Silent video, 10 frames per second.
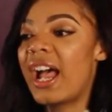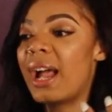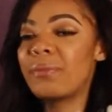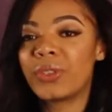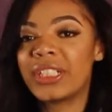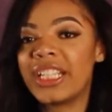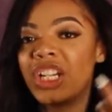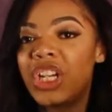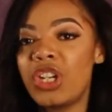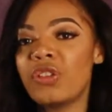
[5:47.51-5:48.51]
I'm really a
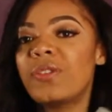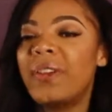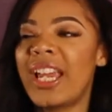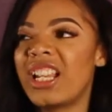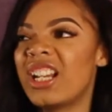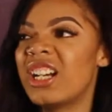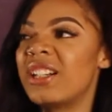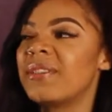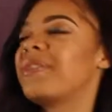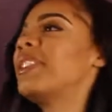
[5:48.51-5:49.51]
huge fan
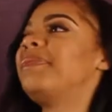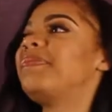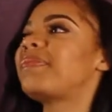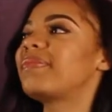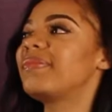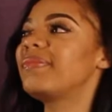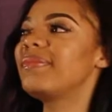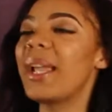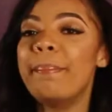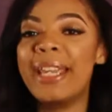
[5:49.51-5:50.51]
of
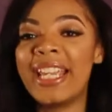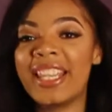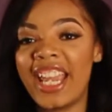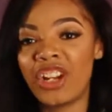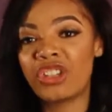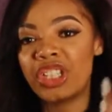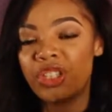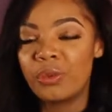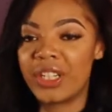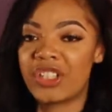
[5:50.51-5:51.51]
being the energy
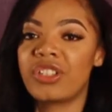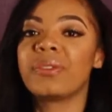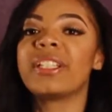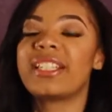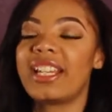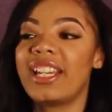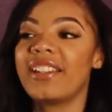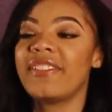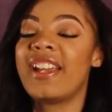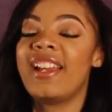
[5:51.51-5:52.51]
you wish to receive.